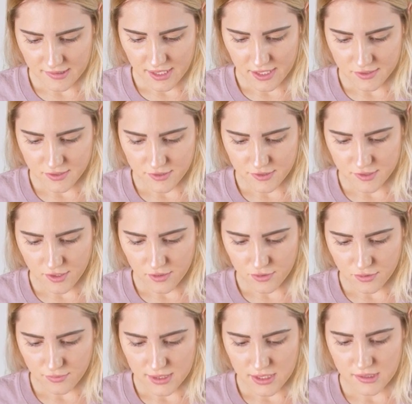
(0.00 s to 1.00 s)
allows the stone
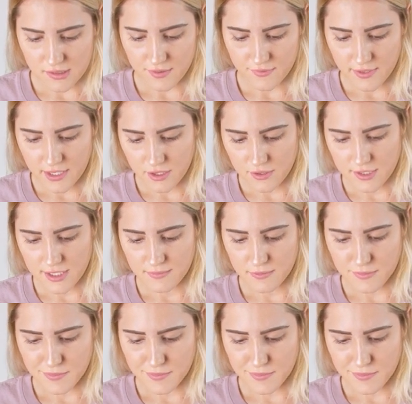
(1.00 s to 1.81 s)
to run into fingertips,